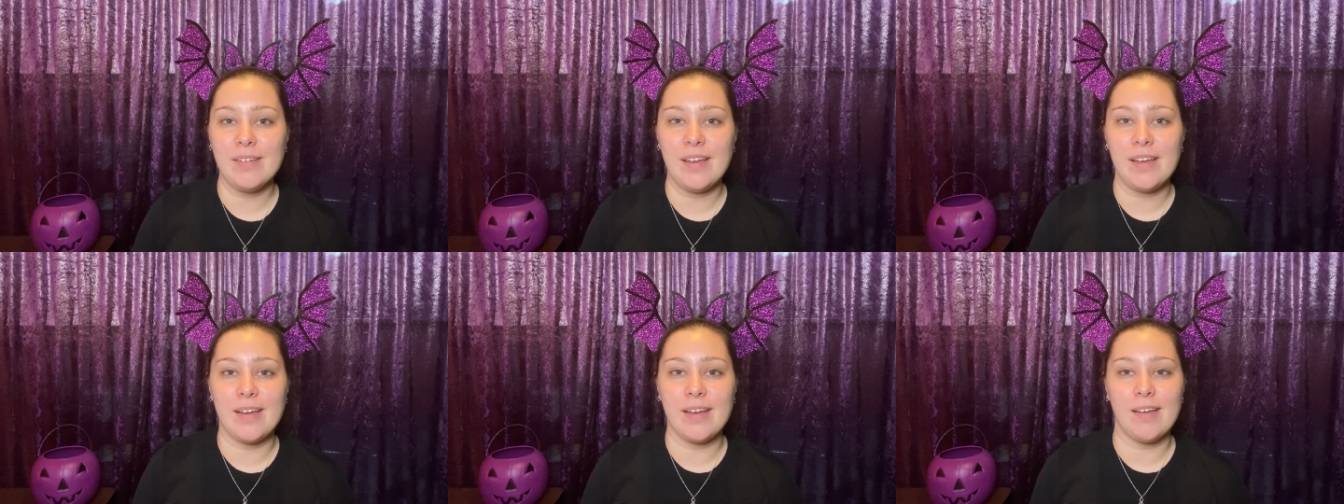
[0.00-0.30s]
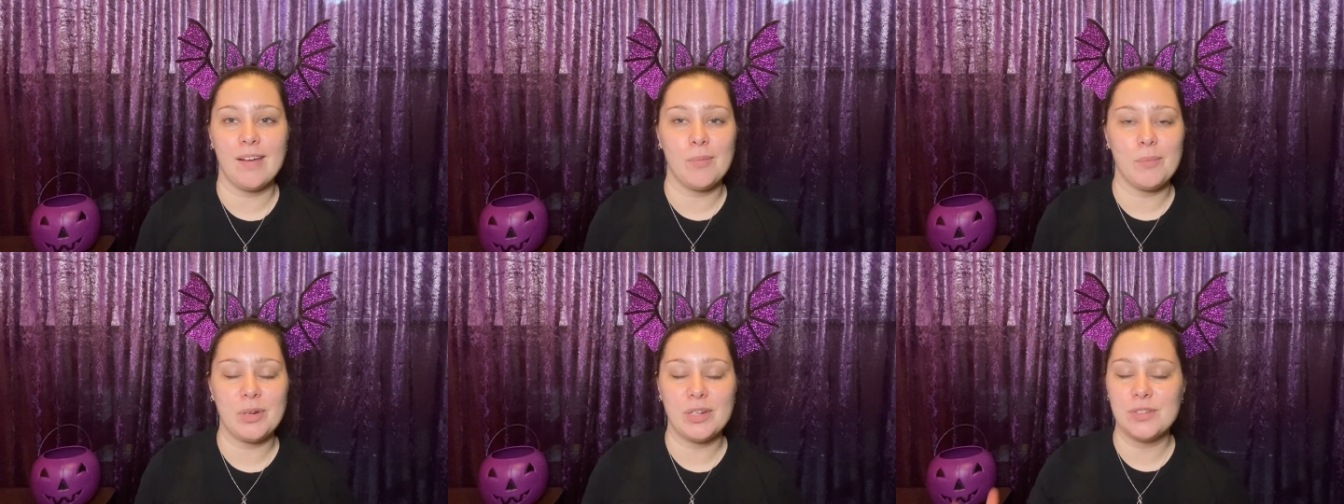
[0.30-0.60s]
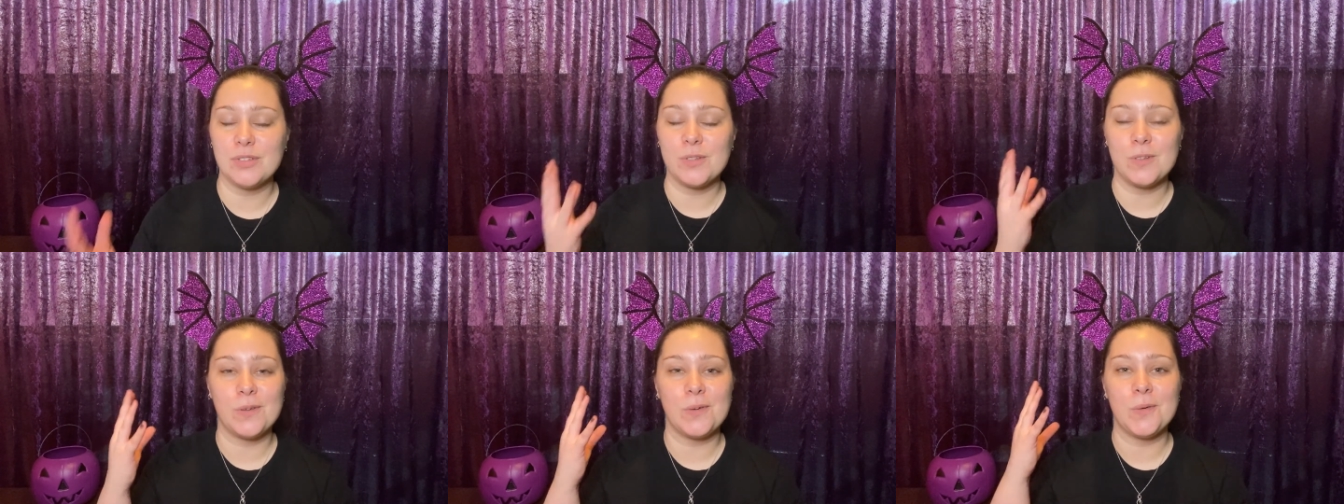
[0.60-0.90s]
and I'm going
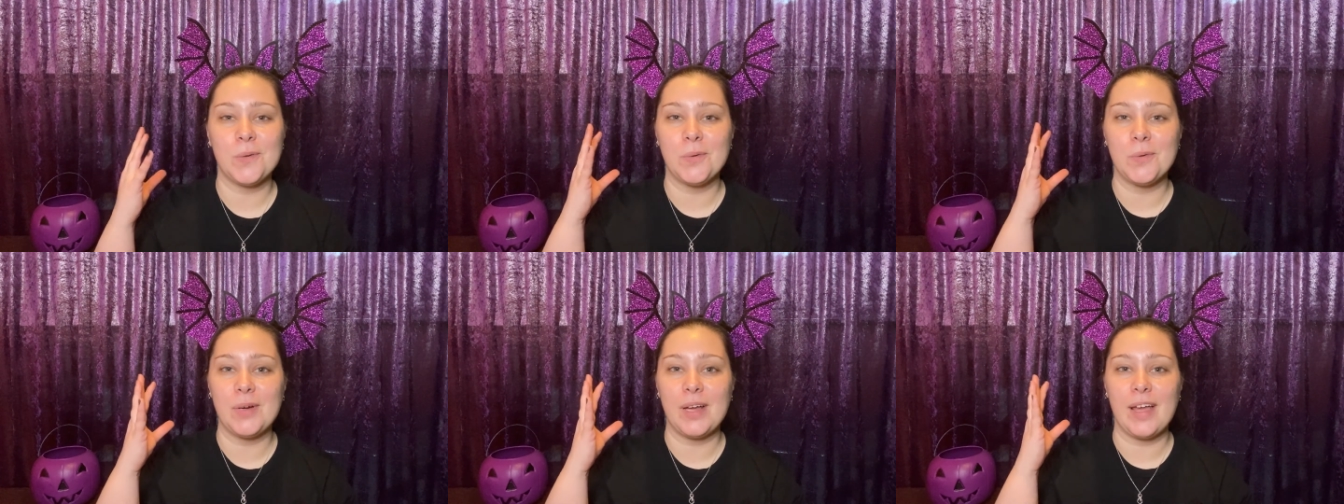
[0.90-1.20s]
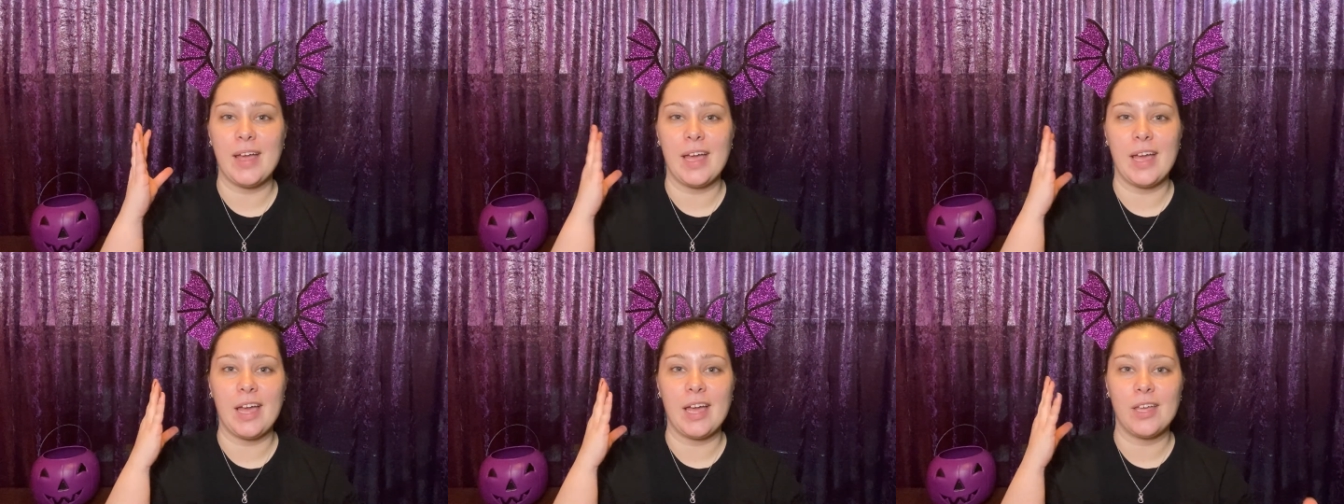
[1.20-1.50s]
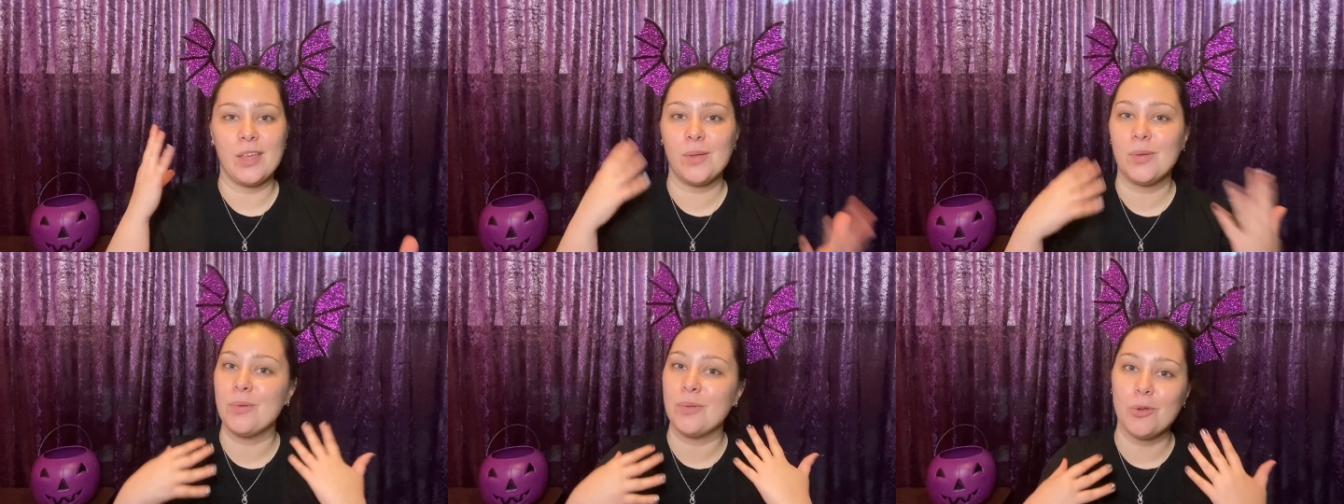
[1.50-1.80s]
to do a
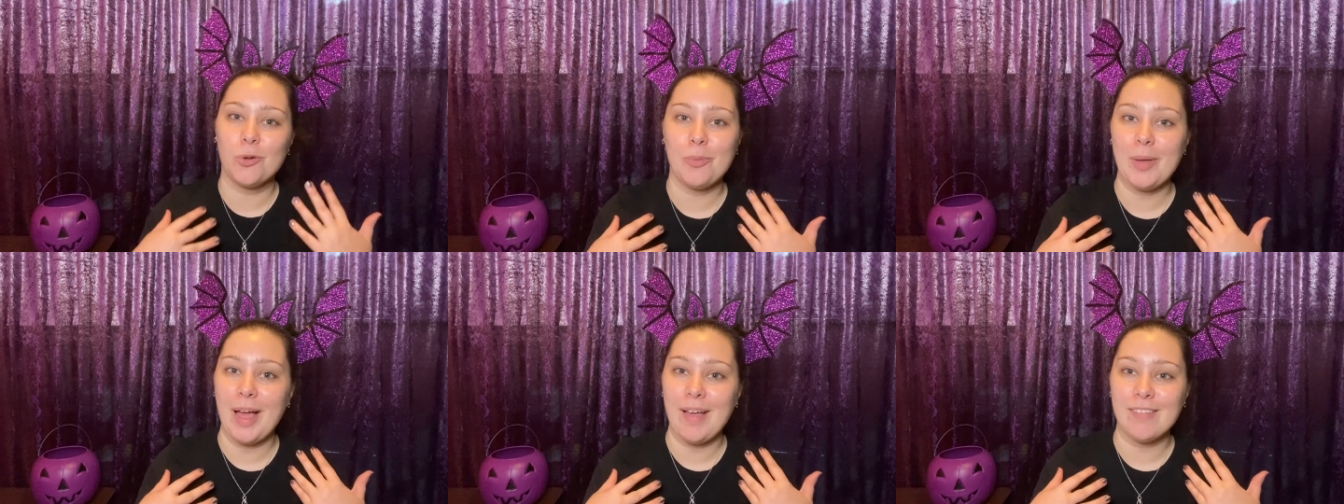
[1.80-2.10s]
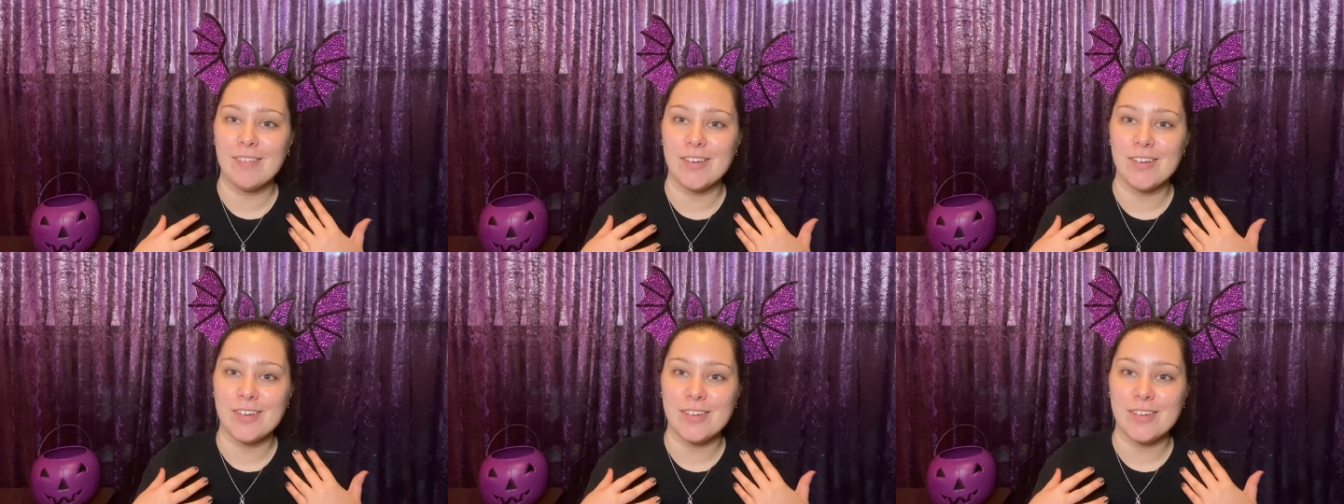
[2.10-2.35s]
cute little bat look.